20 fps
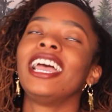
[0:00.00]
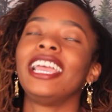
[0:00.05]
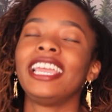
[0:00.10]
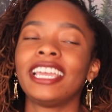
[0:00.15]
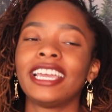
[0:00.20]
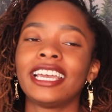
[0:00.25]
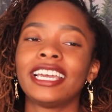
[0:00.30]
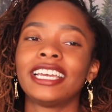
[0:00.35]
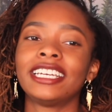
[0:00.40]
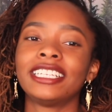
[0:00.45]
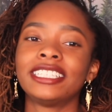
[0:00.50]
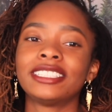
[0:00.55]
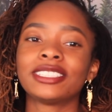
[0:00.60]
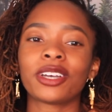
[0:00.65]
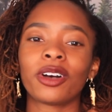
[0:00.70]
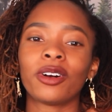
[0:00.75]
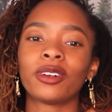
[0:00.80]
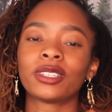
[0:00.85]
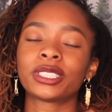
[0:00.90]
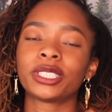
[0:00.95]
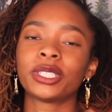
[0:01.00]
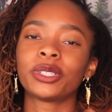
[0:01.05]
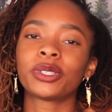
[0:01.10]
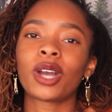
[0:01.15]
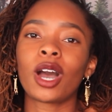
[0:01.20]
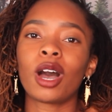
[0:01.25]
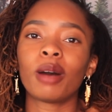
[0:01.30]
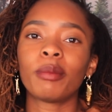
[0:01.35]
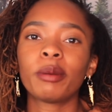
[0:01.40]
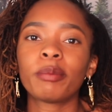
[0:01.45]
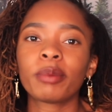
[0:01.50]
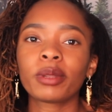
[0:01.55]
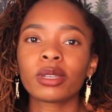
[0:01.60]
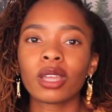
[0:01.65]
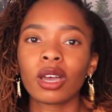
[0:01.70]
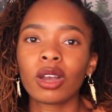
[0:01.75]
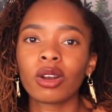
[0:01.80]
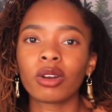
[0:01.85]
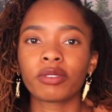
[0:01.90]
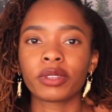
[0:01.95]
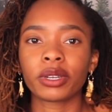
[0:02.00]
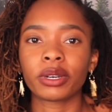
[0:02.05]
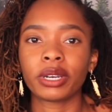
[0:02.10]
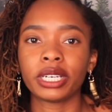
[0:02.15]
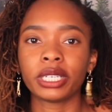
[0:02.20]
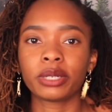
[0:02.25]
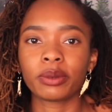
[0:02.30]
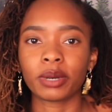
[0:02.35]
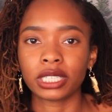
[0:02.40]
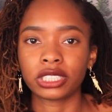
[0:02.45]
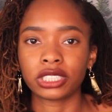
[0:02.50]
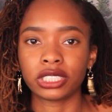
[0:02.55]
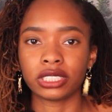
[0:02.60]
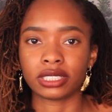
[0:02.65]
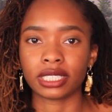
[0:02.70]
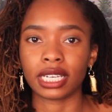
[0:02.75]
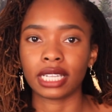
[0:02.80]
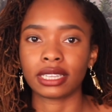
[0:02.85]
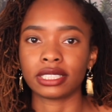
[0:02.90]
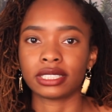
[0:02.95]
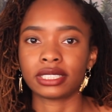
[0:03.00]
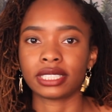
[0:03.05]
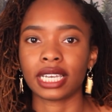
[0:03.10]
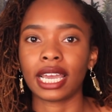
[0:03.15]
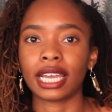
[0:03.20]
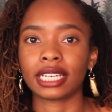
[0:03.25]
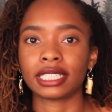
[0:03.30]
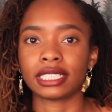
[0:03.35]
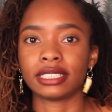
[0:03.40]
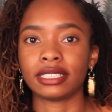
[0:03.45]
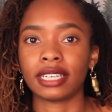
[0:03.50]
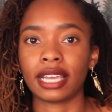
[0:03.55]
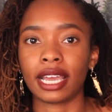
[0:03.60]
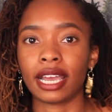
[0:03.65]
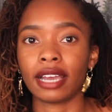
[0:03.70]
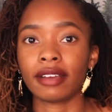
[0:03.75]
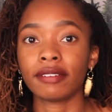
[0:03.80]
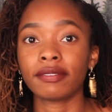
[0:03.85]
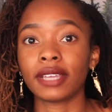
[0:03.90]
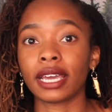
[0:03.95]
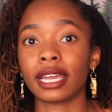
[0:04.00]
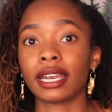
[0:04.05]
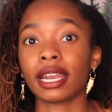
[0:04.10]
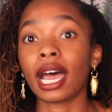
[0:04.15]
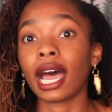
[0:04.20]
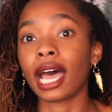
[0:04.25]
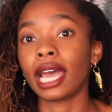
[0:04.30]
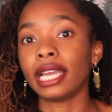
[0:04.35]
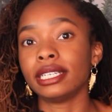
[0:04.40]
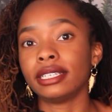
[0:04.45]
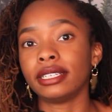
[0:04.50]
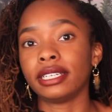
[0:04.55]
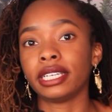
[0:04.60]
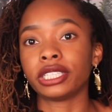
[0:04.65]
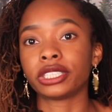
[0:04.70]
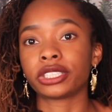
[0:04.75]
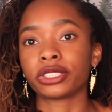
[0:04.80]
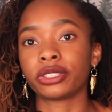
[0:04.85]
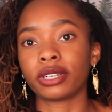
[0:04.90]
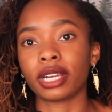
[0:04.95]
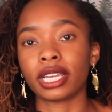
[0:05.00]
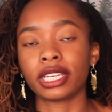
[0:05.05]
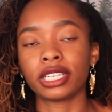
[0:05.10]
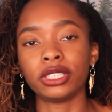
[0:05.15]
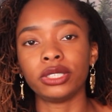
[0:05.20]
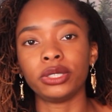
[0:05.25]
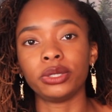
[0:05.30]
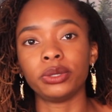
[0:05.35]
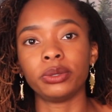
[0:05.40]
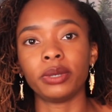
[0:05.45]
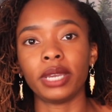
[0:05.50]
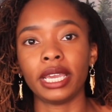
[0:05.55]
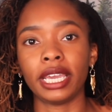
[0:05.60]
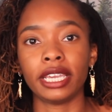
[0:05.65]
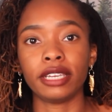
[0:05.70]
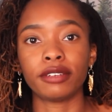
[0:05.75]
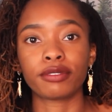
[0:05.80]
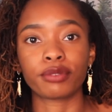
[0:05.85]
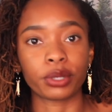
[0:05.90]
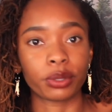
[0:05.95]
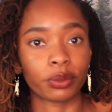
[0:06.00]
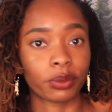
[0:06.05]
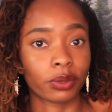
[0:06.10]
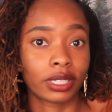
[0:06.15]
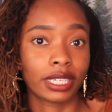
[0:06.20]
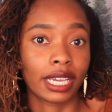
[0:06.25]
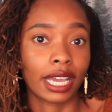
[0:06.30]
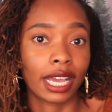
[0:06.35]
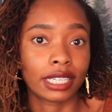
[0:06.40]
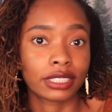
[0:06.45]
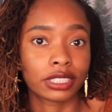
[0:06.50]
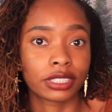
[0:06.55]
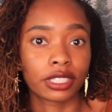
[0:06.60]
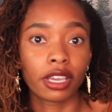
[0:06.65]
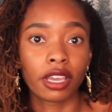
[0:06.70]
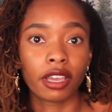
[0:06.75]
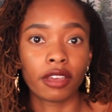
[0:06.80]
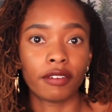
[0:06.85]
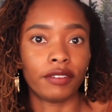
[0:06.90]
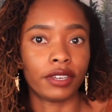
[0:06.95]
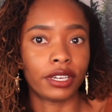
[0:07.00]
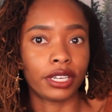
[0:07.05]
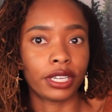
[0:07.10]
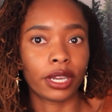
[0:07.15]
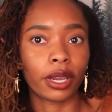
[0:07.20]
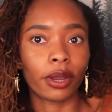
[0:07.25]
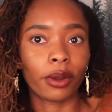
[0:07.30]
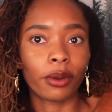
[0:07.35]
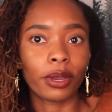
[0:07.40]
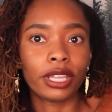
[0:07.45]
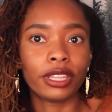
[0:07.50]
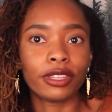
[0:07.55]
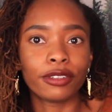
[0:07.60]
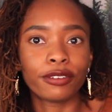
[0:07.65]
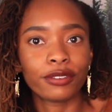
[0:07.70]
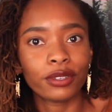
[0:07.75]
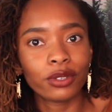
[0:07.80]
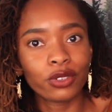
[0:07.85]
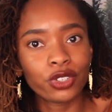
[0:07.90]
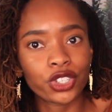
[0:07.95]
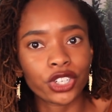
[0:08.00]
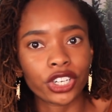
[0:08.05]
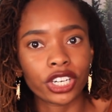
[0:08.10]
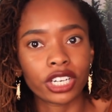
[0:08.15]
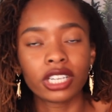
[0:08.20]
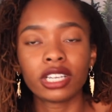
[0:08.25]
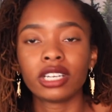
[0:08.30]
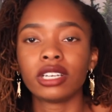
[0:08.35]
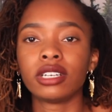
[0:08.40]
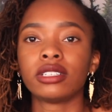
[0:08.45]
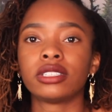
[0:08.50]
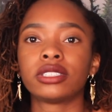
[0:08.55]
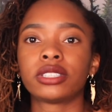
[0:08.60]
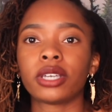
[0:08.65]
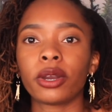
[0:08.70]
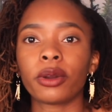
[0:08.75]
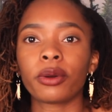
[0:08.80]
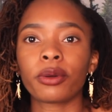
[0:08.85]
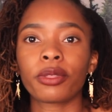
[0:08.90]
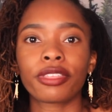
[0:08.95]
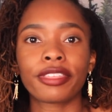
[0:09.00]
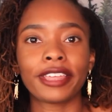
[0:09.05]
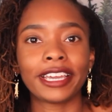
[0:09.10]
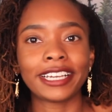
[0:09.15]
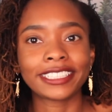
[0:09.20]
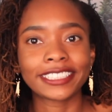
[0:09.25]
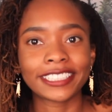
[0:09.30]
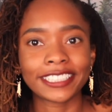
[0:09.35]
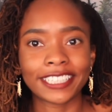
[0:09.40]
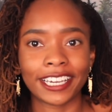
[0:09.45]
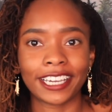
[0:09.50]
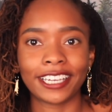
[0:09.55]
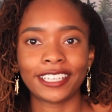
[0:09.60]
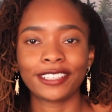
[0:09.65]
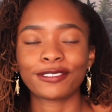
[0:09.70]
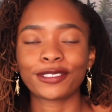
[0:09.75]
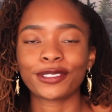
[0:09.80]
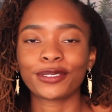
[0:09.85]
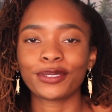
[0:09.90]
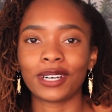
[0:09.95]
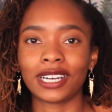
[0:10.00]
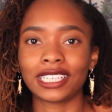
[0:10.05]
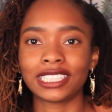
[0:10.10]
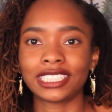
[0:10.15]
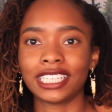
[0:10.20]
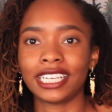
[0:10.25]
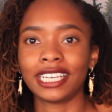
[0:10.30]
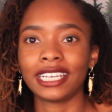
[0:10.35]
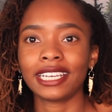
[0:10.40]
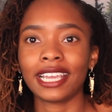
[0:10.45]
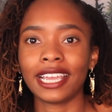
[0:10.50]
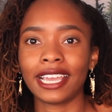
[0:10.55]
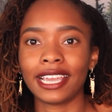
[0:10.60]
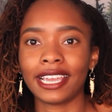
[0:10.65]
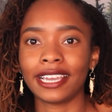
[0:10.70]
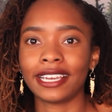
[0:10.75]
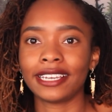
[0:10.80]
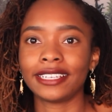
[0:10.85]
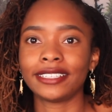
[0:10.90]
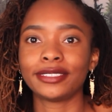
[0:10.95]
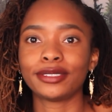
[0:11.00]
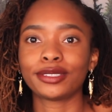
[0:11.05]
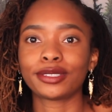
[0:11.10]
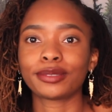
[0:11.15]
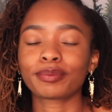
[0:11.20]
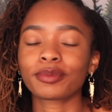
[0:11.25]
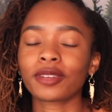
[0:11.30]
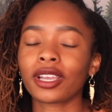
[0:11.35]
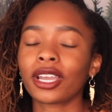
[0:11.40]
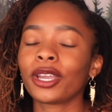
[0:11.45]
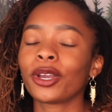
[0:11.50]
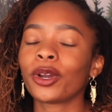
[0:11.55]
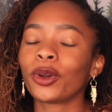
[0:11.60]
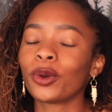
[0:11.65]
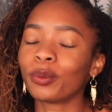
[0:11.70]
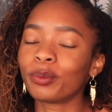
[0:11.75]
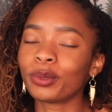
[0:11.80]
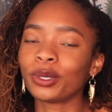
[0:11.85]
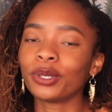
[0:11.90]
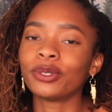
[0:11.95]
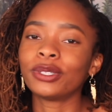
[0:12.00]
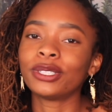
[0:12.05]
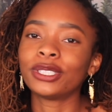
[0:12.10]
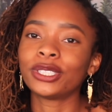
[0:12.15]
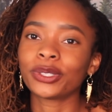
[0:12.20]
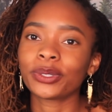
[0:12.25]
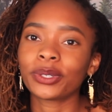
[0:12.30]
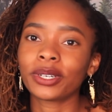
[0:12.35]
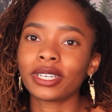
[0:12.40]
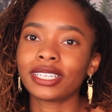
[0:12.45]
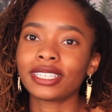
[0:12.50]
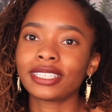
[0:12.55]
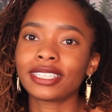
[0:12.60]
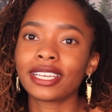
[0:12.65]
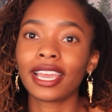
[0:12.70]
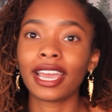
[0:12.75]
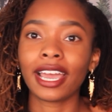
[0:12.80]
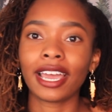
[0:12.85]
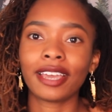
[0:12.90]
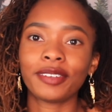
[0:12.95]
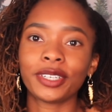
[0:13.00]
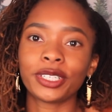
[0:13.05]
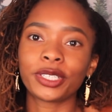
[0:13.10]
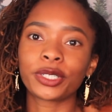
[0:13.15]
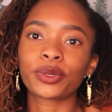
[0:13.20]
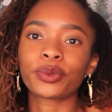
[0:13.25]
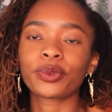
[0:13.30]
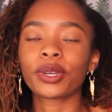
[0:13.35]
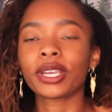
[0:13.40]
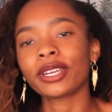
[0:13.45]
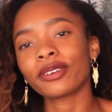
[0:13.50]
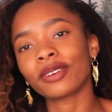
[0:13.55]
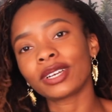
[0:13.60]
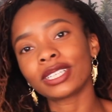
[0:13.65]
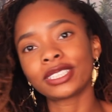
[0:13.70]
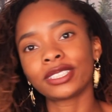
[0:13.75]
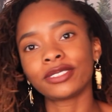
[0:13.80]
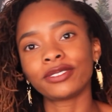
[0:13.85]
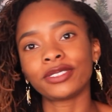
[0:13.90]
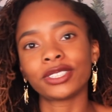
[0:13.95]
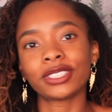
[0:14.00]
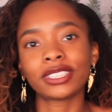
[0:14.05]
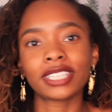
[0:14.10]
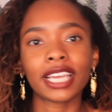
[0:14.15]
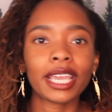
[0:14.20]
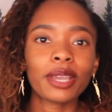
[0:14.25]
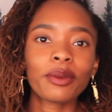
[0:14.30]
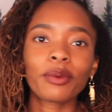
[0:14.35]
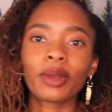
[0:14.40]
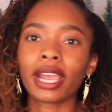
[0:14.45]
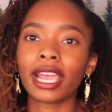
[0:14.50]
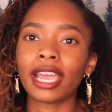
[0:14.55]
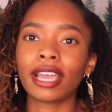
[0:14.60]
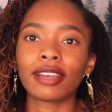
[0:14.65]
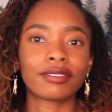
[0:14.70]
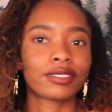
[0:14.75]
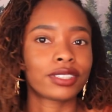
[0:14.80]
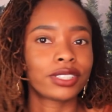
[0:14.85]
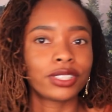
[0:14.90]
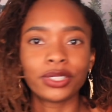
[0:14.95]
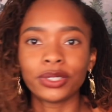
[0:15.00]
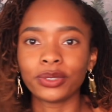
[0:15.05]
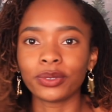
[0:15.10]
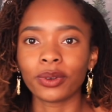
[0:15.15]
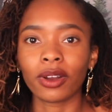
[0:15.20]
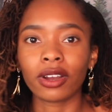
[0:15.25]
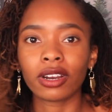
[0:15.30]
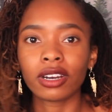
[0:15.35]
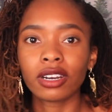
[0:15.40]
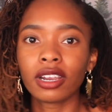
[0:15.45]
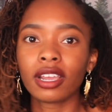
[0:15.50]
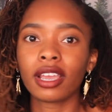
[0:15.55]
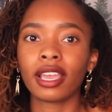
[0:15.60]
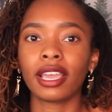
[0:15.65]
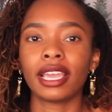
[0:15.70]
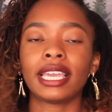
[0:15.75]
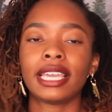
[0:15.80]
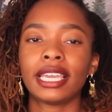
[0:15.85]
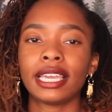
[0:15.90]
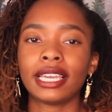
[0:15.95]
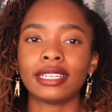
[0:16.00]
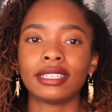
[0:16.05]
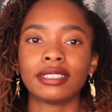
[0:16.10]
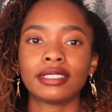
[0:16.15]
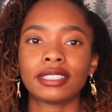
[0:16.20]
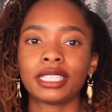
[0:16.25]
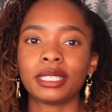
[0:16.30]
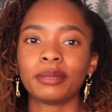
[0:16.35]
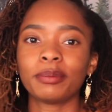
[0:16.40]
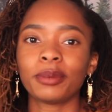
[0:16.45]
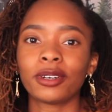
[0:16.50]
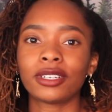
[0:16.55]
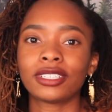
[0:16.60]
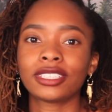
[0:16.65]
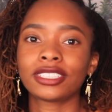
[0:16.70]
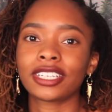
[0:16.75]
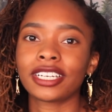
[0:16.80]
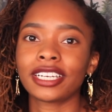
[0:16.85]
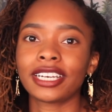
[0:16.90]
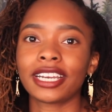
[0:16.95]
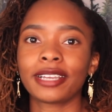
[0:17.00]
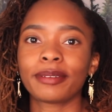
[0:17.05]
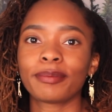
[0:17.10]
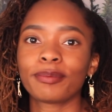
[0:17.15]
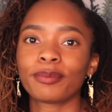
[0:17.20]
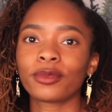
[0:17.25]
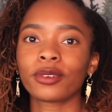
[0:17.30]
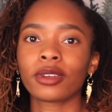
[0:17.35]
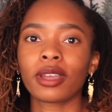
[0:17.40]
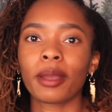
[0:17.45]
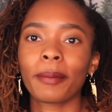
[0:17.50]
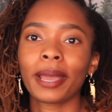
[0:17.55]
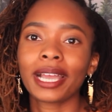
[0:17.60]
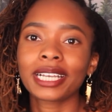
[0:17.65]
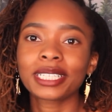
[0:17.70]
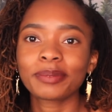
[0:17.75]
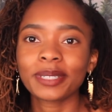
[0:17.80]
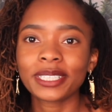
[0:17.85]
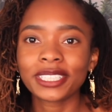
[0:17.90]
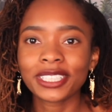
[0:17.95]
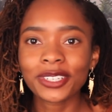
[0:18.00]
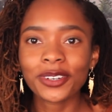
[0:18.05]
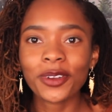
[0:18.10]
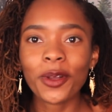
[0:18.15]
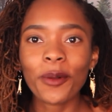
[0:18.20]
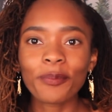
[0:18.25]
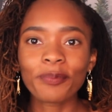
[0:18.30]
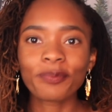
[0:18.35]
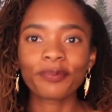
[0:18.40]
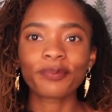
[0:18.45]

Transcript: And also comment below if there are any questions that this tag didn't have that I didn't answer, and I can do a frequently asked video in the future. So thanks again for watching, and I hope you enjoyed. Have a great rest of your day wherever you are, and keep on shining. Come back to my channel.